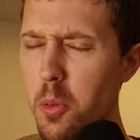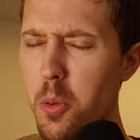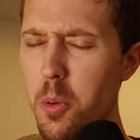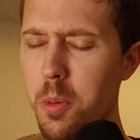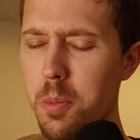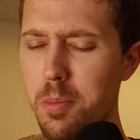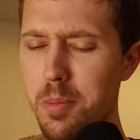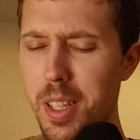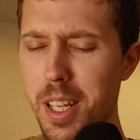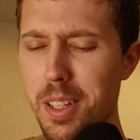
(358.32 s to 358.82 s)

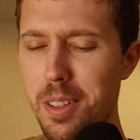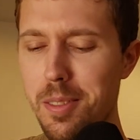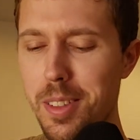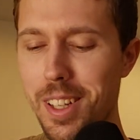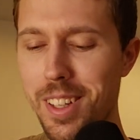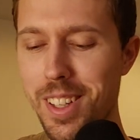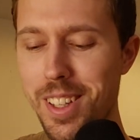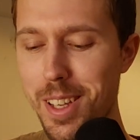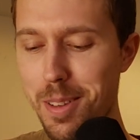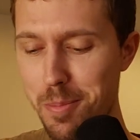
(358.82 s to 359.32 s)
Ooh,
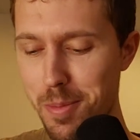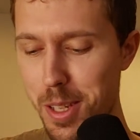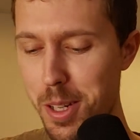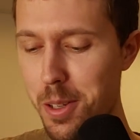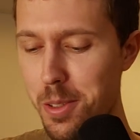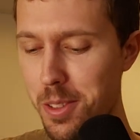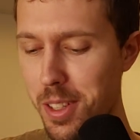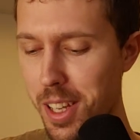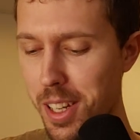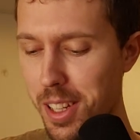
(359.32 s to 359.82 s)

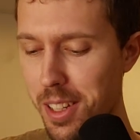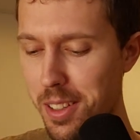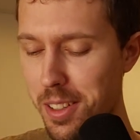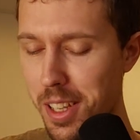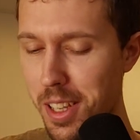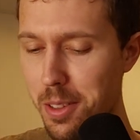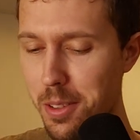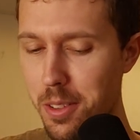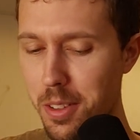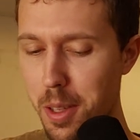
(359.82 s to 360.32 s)
there's that
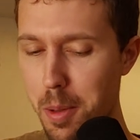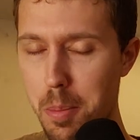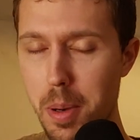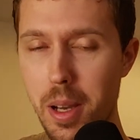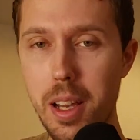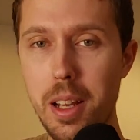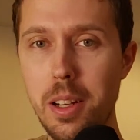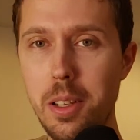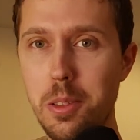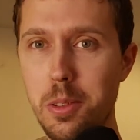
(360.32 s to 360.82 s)
intensely
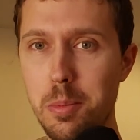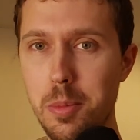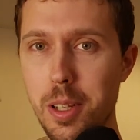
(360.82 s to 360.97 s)
piney